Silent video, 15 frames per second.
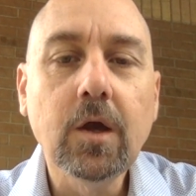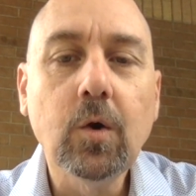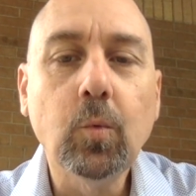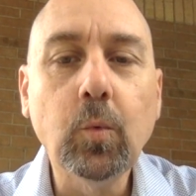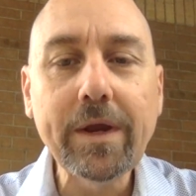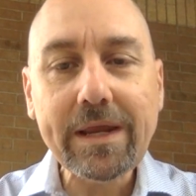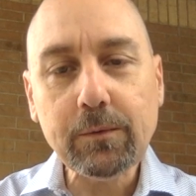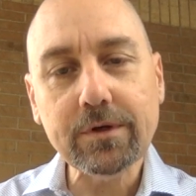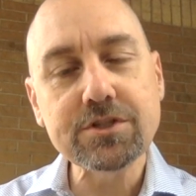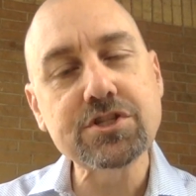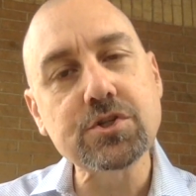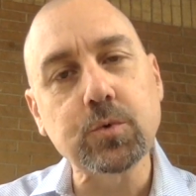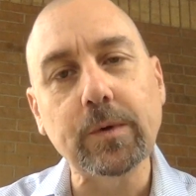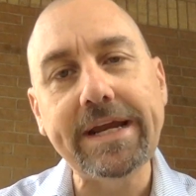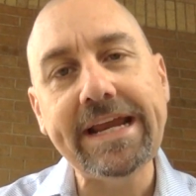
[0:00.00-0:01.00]
We would
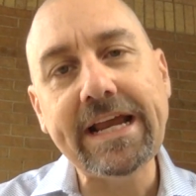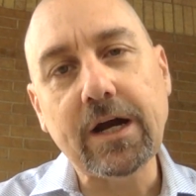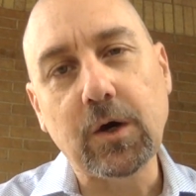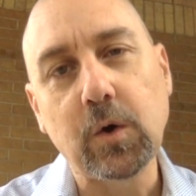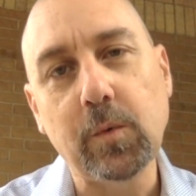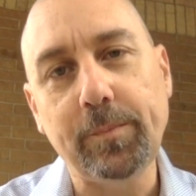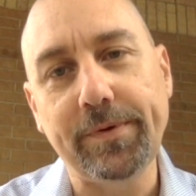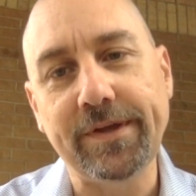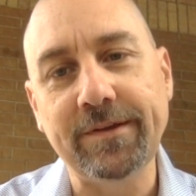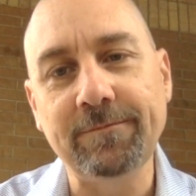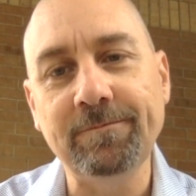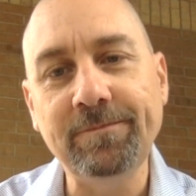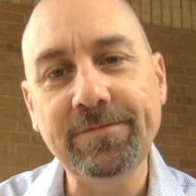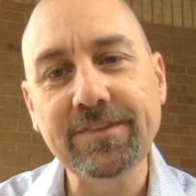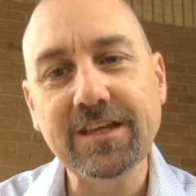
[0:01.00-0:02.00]
swing
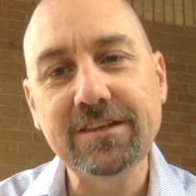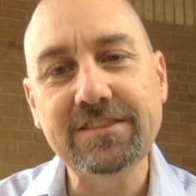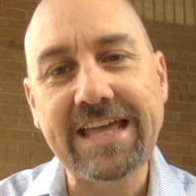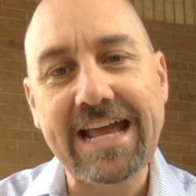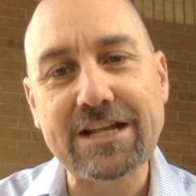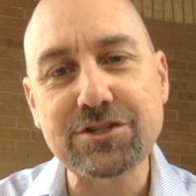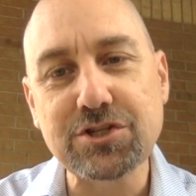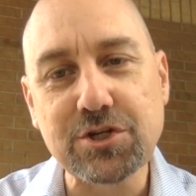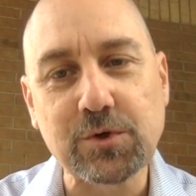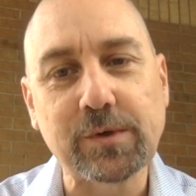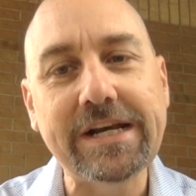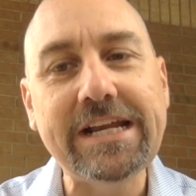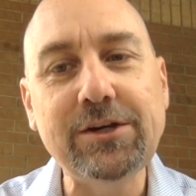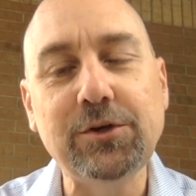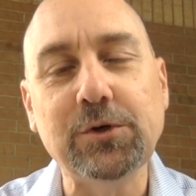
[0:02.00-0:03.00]
open that
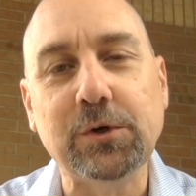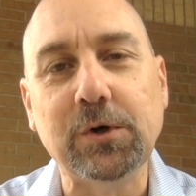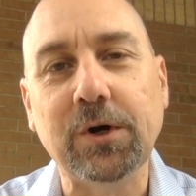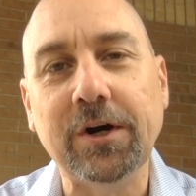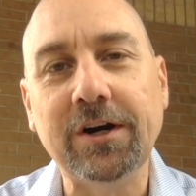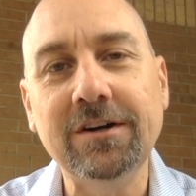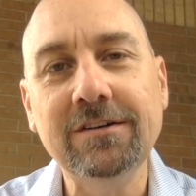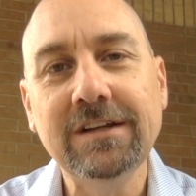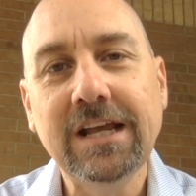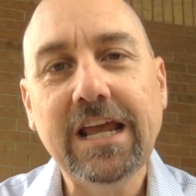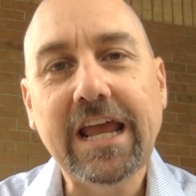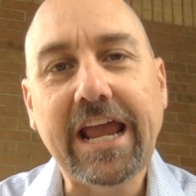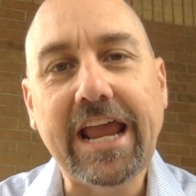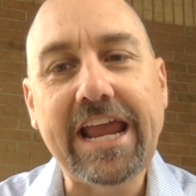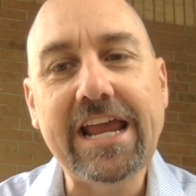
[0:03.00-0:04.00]
screen door
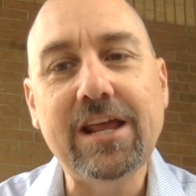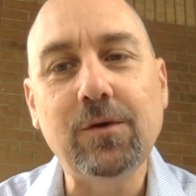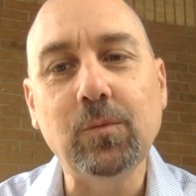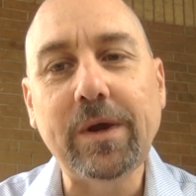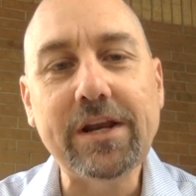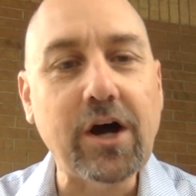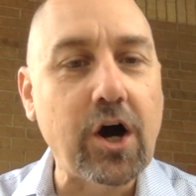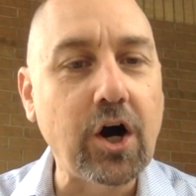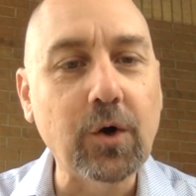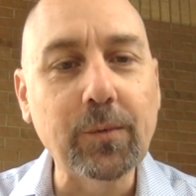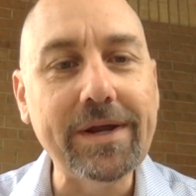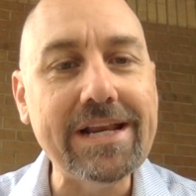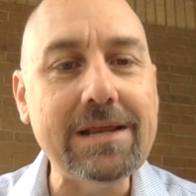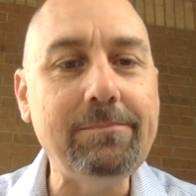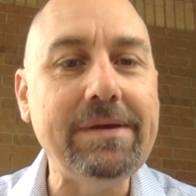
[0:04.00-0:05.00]
and we'd
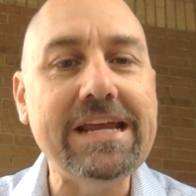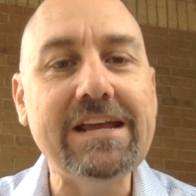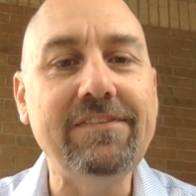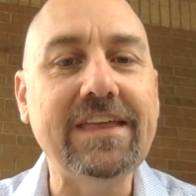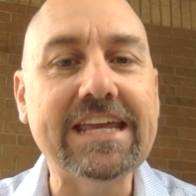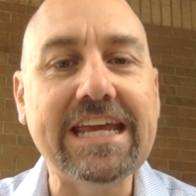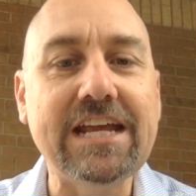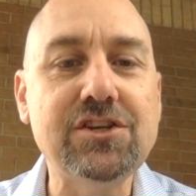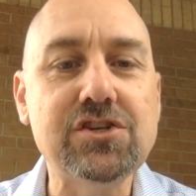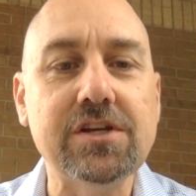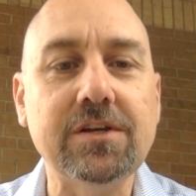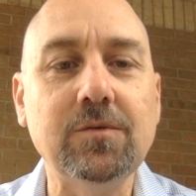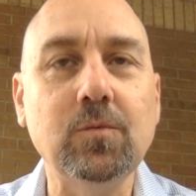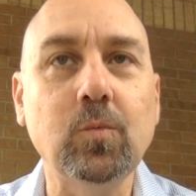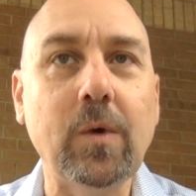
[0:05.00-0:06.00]
already be in the
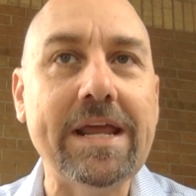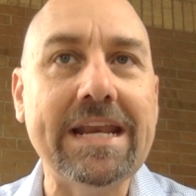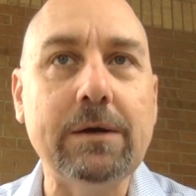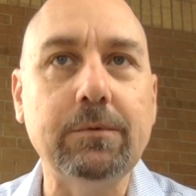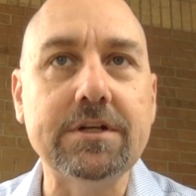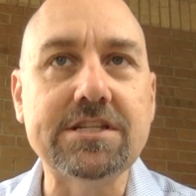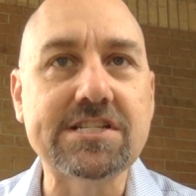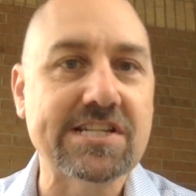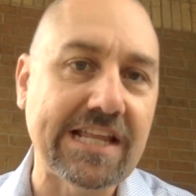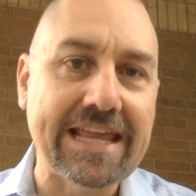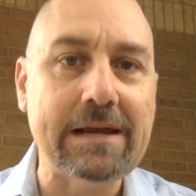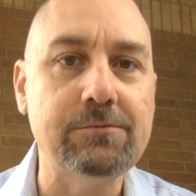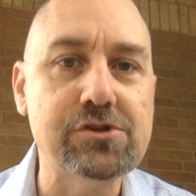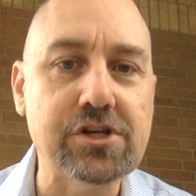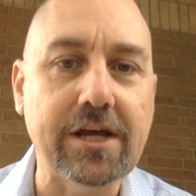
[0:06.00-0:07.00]
kitchen when it would
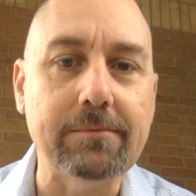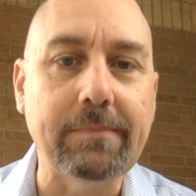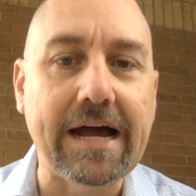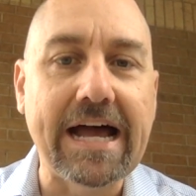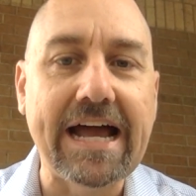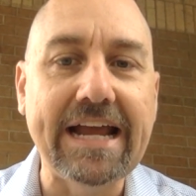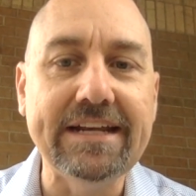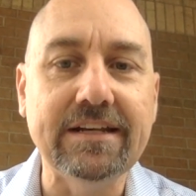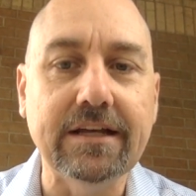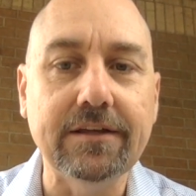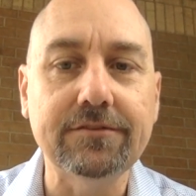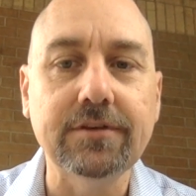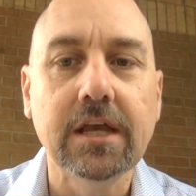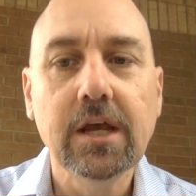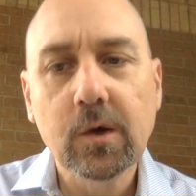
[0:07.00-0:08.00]
slam shut behind
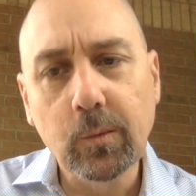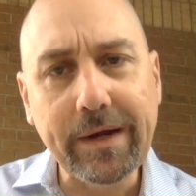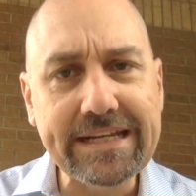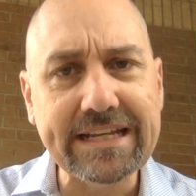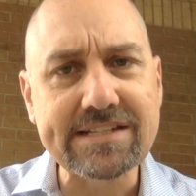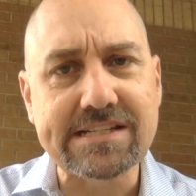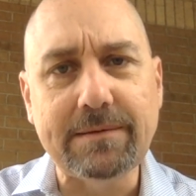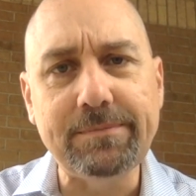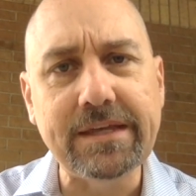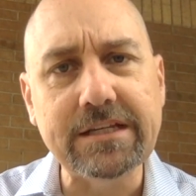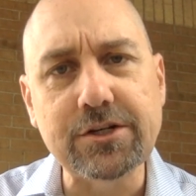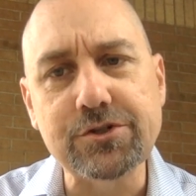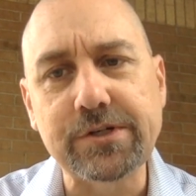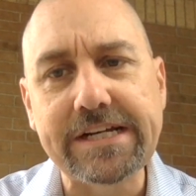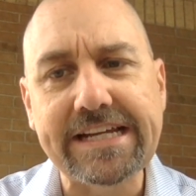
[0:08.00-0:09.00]
us. We'd get something
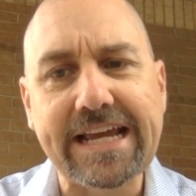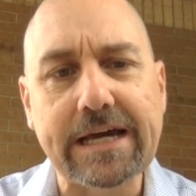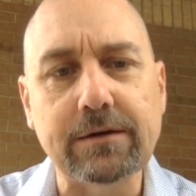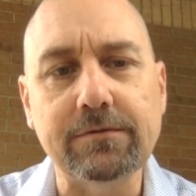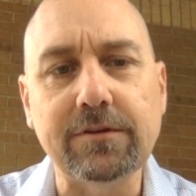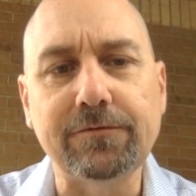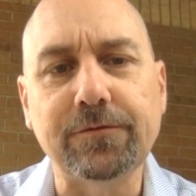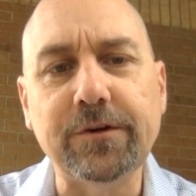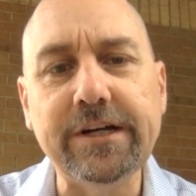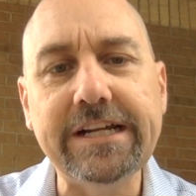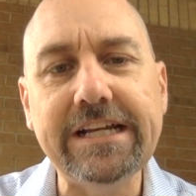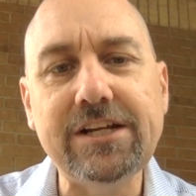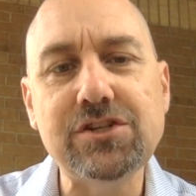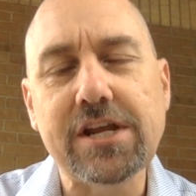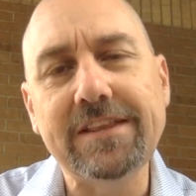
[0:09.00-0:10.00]
to drink out of the
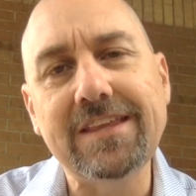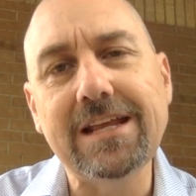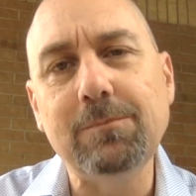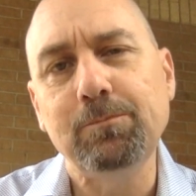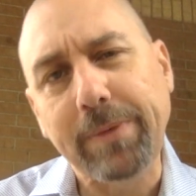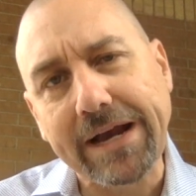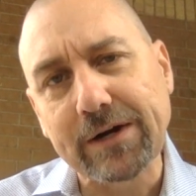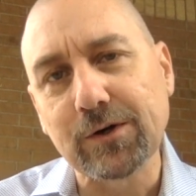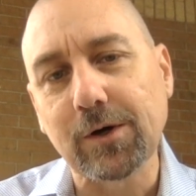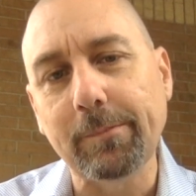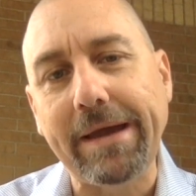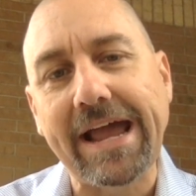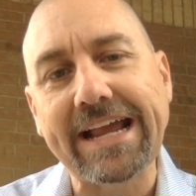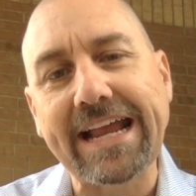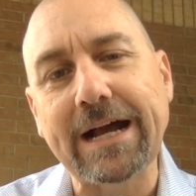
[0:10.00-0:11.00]
fridge and then barrel
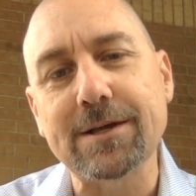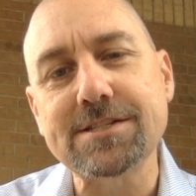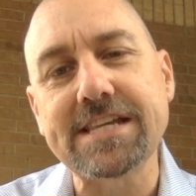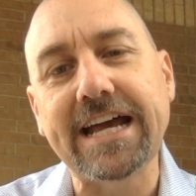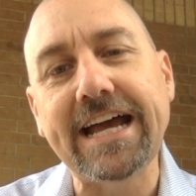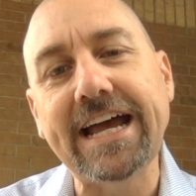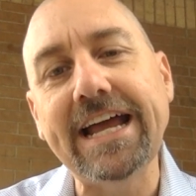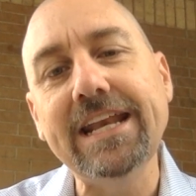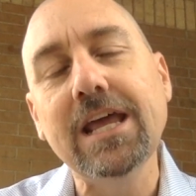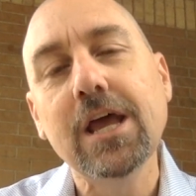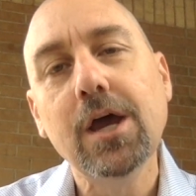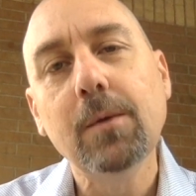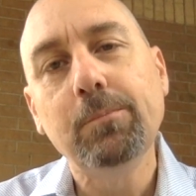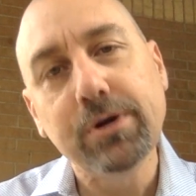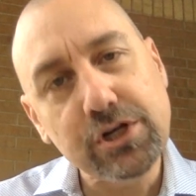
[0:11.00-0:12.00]
back outside,
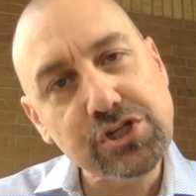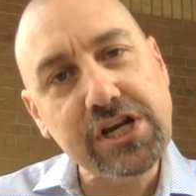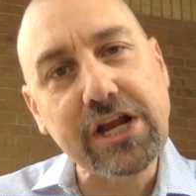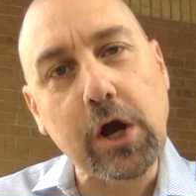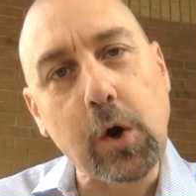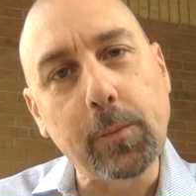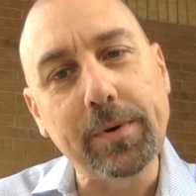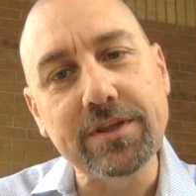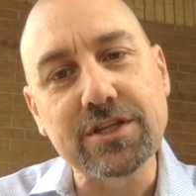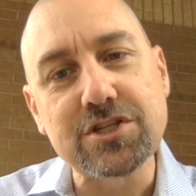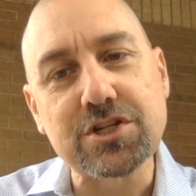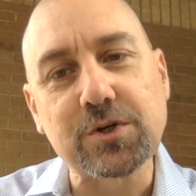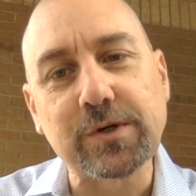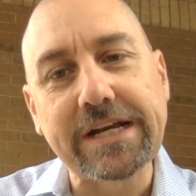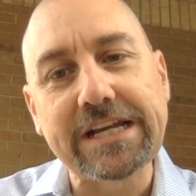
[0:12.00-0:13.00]
pushing open the
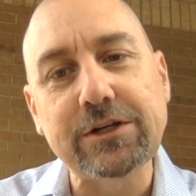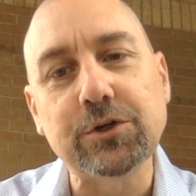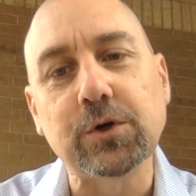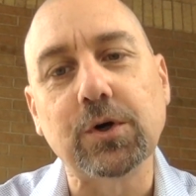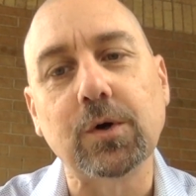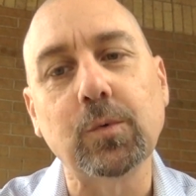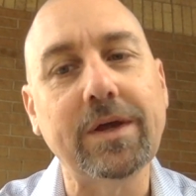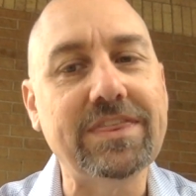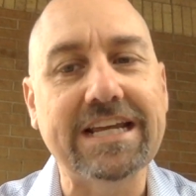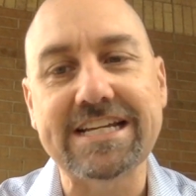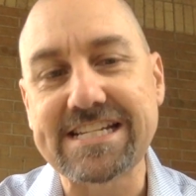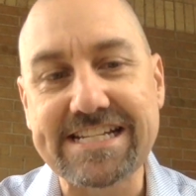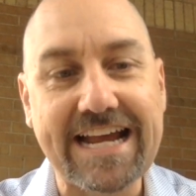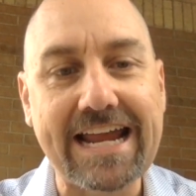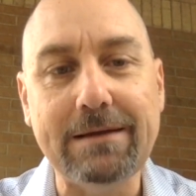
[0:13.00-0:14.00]
screen door with
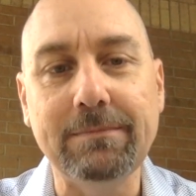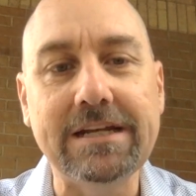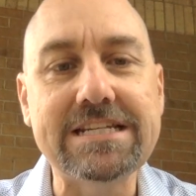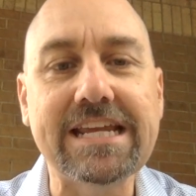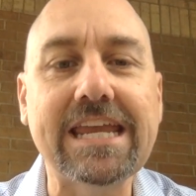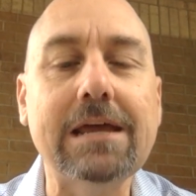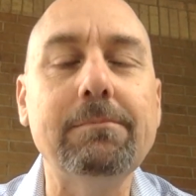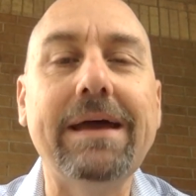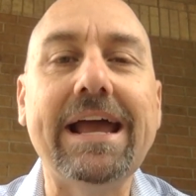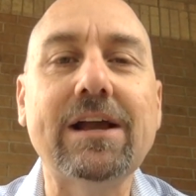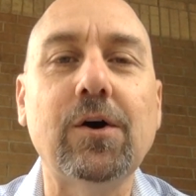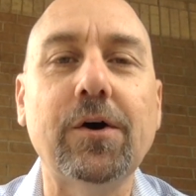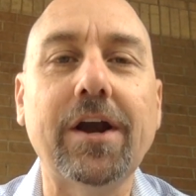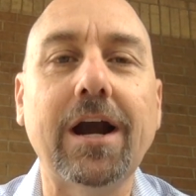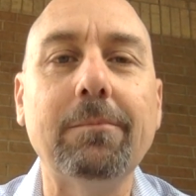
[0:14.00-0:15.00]
excitement to get back
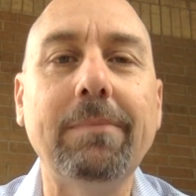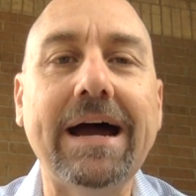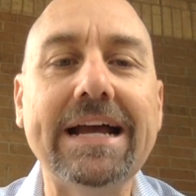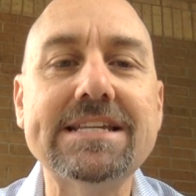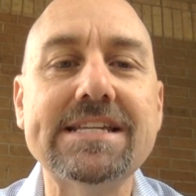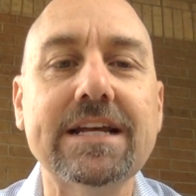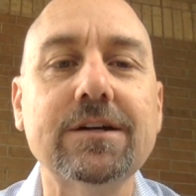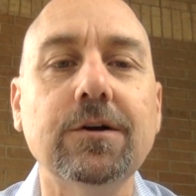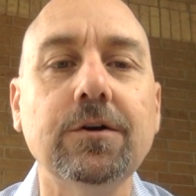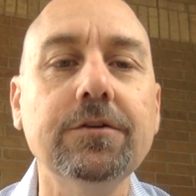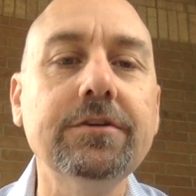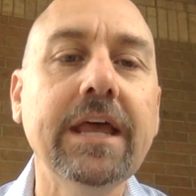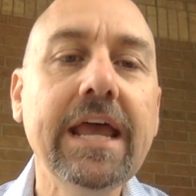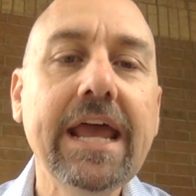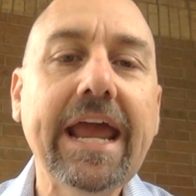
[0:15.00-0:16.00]
on our bicycles.